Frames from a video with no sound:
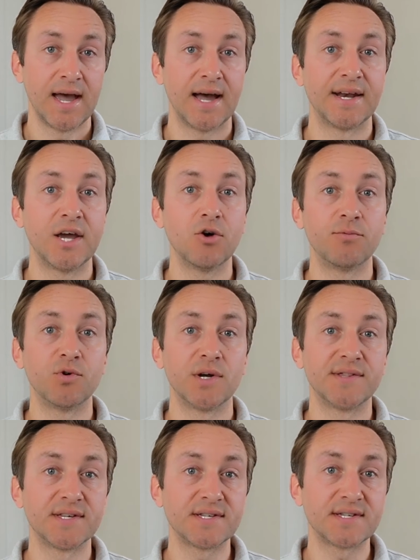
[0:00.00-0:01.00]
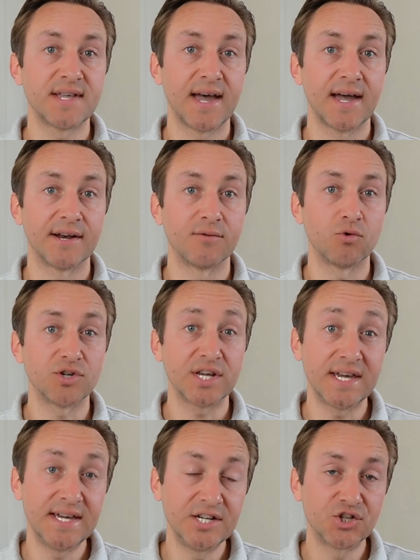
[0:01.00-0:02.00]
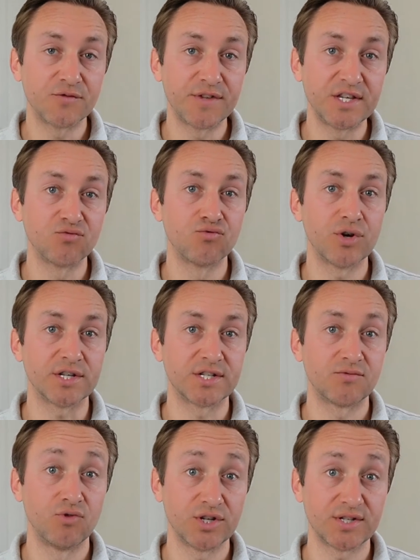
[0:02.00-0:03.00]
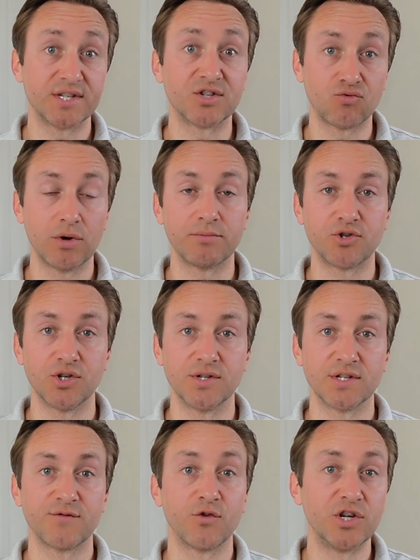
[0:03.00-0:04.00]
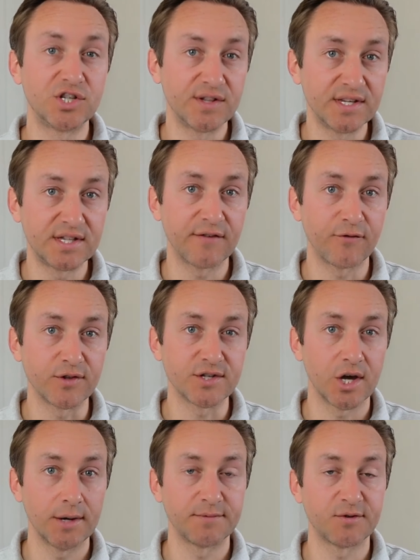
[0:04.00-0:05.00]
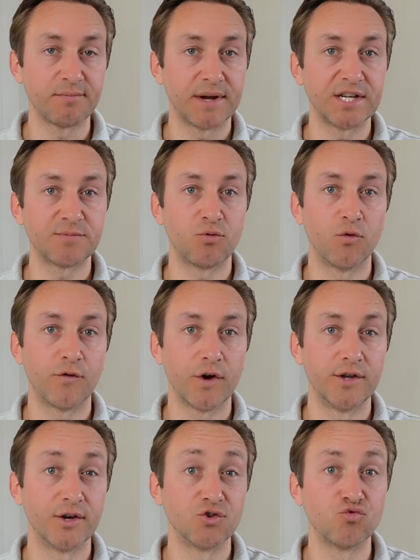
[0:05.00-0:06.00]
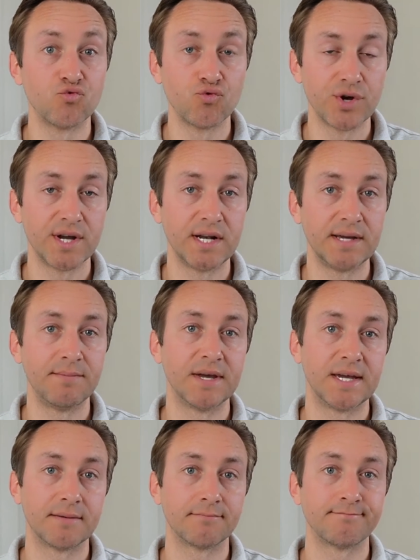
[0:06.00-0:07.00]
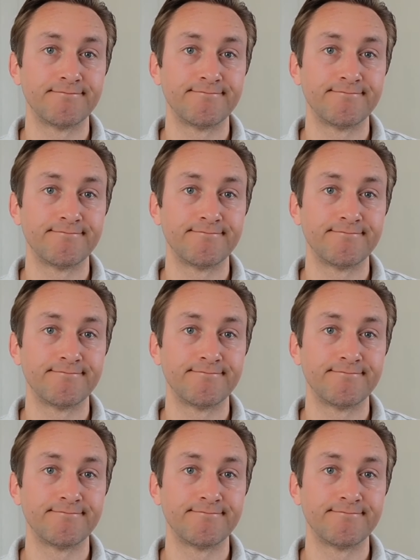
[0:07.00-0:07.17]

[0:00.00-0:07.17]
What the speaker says: and help you understand what each of these risk descriptions for each of these different types of managed portfolios really mean.